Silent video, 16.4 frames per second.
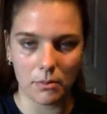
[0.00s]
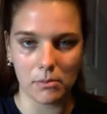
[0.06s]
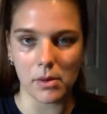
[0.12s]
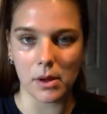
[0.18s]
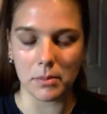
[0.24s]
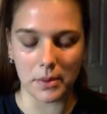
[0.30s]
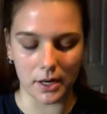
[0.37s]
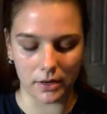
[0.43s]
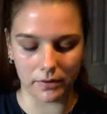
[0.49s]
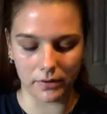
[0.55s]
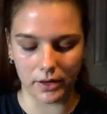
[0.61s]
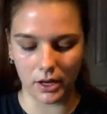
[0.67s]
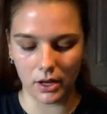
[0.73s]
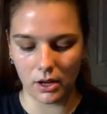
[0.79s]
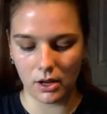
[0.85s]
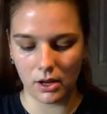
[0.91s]
by
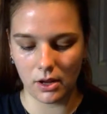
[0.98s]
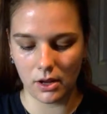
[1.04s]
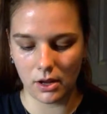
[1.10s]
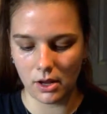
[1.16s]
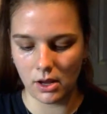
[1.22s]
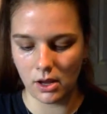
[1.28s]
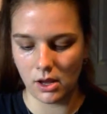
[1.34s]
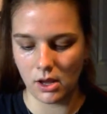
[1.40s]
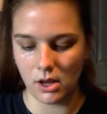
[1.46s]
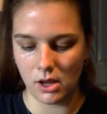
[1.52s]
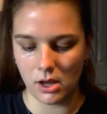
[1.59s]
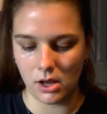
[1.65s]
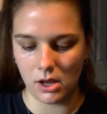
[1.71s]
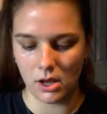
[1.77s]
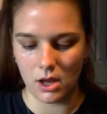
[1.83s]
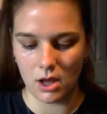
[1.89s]
Benefit
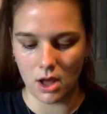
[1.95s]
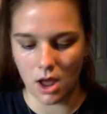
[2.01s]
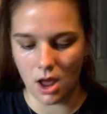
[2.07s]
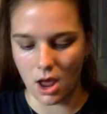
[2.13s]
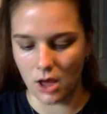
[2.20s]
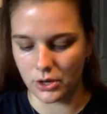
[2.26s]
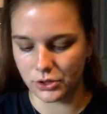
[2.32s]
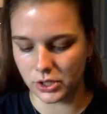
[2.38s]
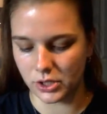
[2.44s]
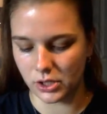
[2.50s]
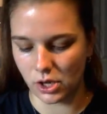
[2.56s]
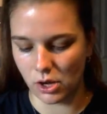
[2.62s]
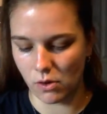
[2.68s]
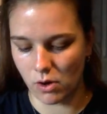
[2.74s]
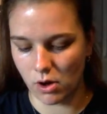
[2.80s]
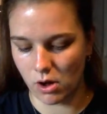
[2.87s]
and just
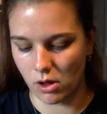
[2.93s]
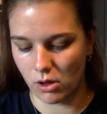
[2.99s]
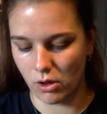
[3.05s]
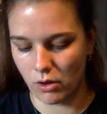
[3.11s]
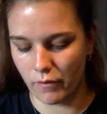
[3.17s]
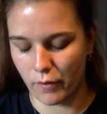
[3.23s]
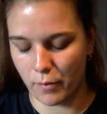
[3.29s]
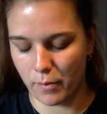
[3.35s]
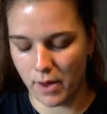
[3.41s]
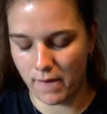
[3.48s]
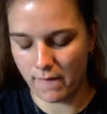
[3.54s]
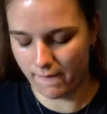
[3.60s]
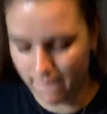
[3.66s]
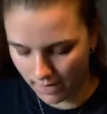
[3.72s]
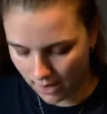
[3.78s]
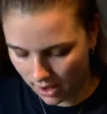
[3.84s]
go all over my
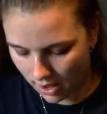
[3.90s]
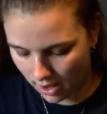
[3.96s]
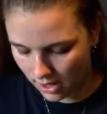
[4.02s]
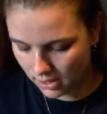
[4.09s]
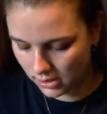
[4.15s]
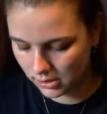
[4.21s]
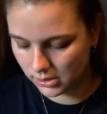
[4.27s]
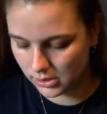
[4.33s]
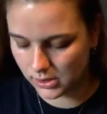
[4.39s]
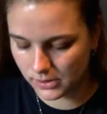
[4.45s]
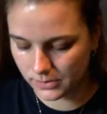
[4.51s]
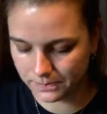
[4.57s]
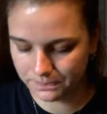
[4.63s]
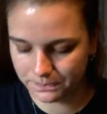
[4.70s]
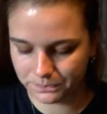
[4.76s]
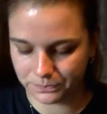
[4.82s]
face
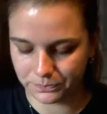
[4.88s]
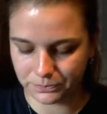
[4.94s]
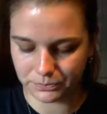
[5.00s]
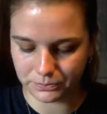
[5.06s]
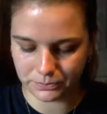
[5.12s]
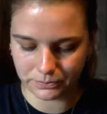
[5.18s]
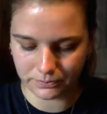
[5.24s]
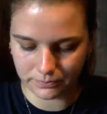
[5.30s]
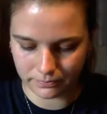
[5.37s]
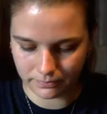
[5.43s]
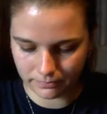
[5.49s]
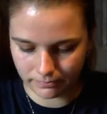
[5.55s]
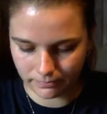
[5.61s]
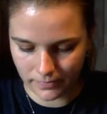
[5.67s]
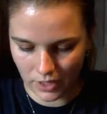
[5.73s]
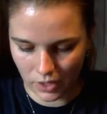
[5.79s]

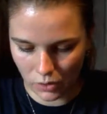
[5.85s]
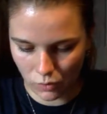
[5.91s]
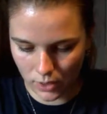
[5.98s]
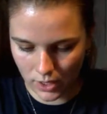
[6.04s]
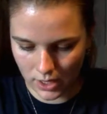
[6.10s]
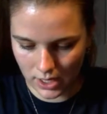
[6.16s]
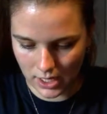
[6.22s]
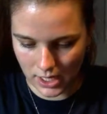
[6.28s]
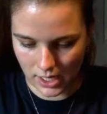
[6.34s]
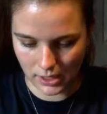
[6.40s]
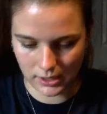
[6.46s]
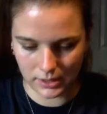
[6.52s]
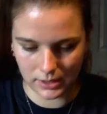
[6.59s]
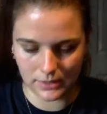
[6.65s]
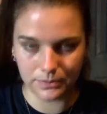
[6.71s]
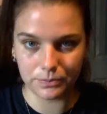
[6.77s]
with
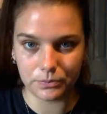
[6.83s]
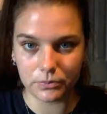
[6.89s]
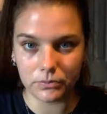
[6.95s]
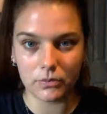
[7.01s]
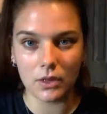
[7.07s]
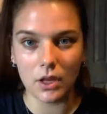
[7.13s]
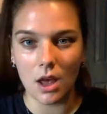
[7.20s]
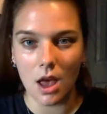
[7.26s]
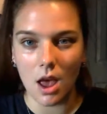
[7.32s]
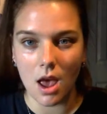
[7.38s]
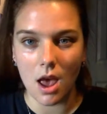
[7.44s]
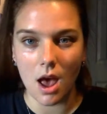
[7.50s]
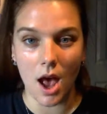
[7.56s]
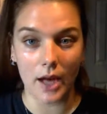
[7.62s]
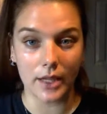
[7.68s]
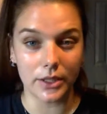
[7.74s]
this.
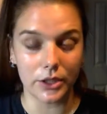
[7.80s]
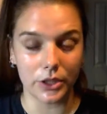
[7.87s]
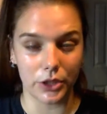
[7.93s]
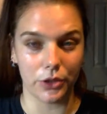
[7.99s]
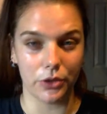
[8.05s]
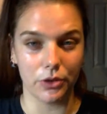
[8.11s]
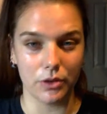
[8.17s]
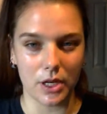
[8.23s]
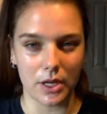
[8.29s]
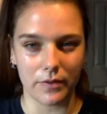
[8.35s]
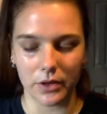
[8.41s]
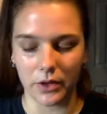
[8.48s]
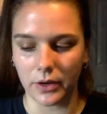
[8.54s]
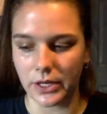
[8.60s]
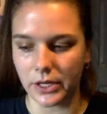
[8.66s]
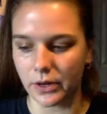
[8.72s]
I do, even
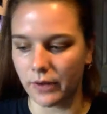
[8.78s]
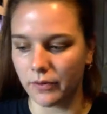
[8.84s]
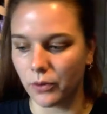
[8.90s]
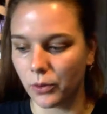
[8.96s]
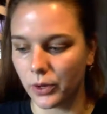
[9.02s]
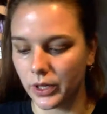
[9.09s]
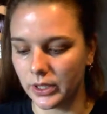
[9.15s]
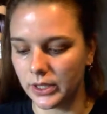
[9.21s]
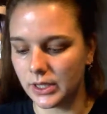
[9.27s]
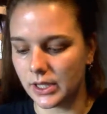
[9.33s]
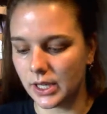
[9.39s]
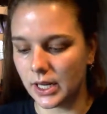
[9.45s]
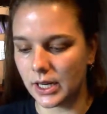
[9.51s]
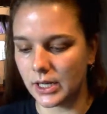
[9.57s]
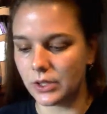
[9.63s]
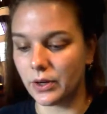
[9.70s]
though I don't have oily
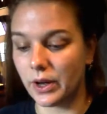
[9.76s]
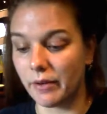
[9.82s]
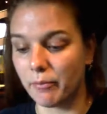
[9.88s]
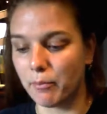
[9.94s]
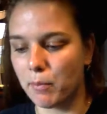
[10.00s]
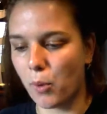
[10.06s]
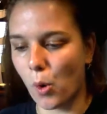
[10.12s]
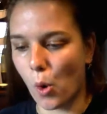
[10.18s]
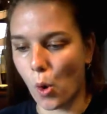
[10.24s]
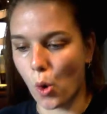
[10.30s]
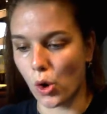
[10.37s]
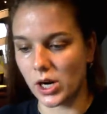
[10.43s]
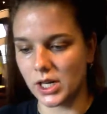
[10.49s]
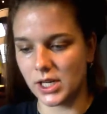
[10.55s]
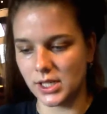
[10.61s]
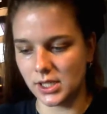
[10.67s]
skin, I do have
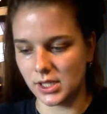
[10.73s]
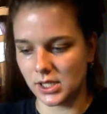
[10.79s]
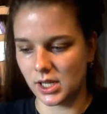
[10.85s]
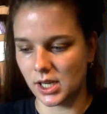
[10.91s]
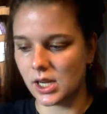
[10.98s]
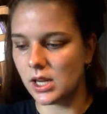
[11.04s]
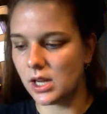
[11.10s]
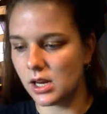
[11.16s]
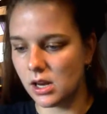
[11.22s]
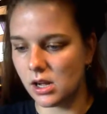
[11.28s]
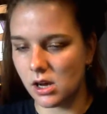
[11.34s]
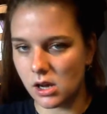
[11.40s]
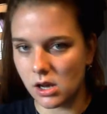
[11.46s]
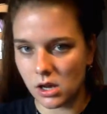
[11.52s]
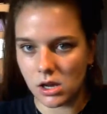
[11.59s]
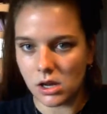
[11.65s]
porous skin,
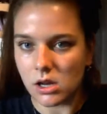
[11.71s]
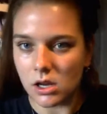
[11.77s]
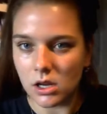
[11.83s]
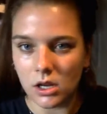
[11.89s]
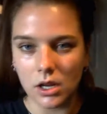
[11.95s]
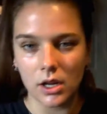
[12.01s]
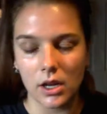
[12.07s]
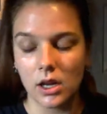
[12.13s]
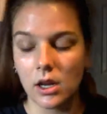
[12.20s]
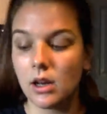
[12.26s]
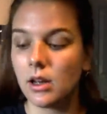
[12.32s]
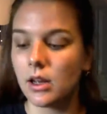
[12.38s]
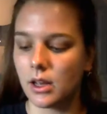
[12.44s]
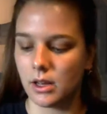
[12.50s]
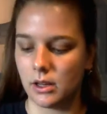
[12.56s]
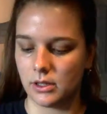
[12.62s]

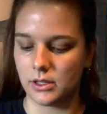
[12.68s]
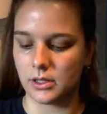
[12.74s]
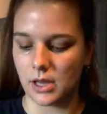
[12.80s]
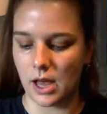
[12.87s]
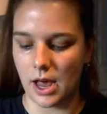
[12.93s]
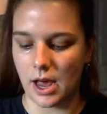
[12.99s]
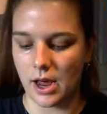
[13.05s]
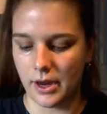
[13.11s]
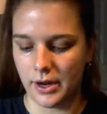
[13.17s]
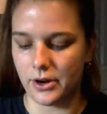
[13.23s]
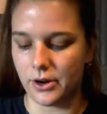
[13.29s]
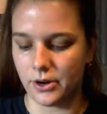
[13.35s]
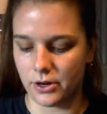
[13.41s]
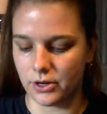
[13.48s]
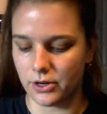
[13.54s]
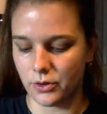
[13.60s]
because I
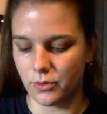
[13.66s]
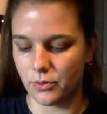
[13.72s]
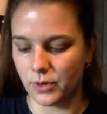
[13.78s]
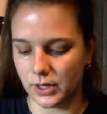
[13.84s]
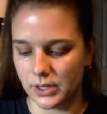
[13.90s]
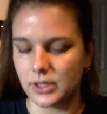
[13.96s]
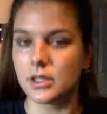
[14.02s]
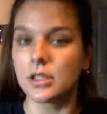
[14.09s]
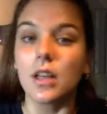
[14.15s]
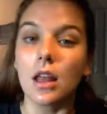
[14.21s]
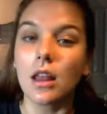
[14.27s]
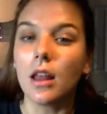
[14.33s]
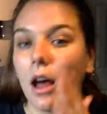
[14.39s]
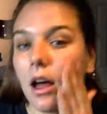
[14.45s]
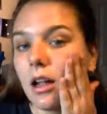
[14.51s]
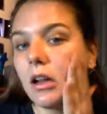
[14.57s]
heard once
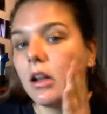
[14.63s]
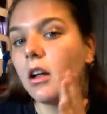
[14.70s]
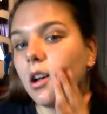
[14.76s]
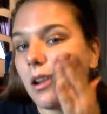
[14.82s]
that